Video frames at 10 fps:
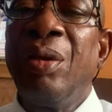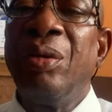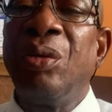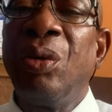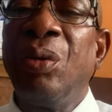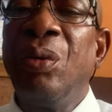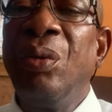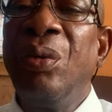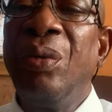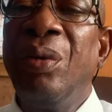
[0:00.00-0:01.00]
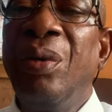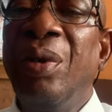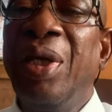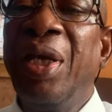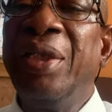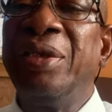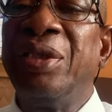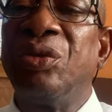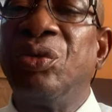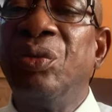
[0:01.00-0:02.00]
Though age
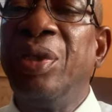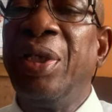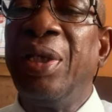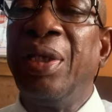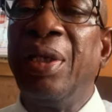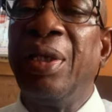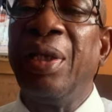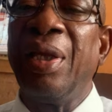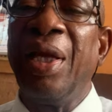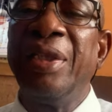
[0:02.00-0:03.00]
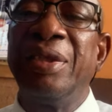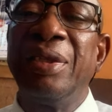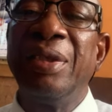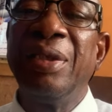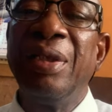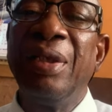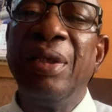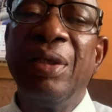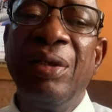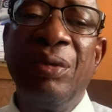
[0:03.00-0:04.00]
is too late, age,
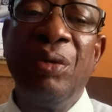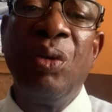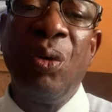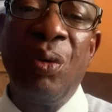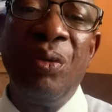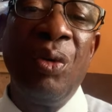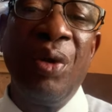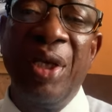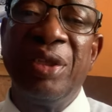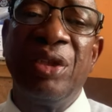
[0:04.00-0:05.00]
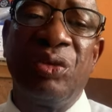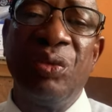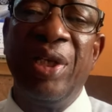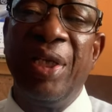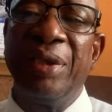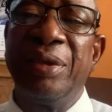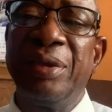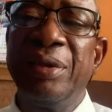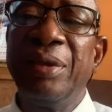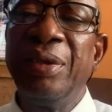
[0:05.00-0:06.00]
no, no age is too late
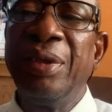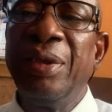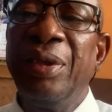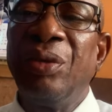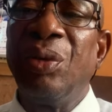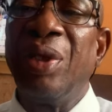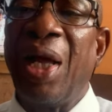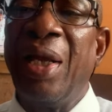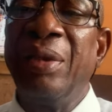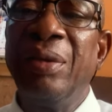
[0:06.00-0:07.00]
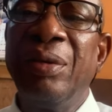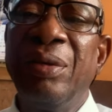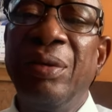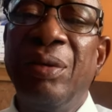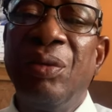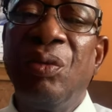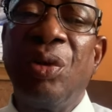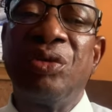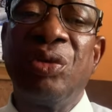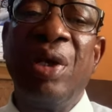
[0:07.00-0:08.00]
to learn
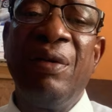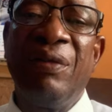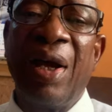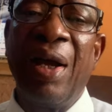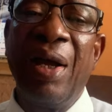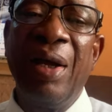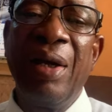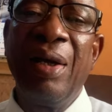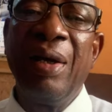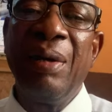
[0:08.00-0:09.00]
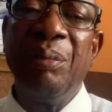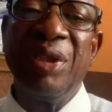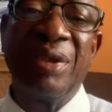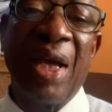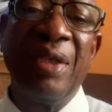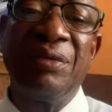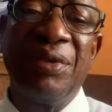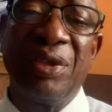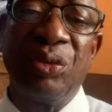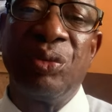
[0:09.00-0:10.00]
whatsoever besides
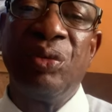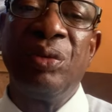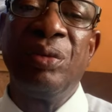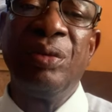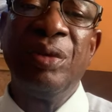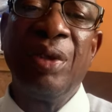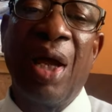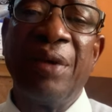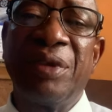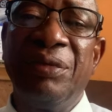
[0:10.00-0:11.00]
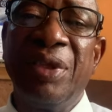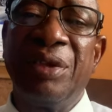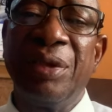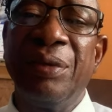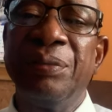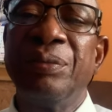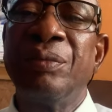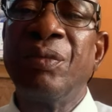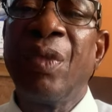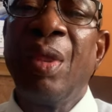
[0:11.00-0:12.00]
physical activity.
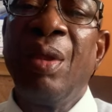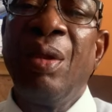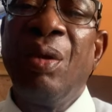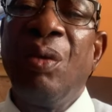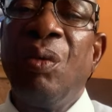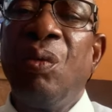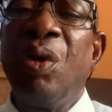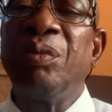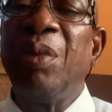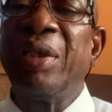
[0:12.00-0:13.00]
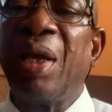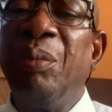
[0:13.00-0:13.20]
What matters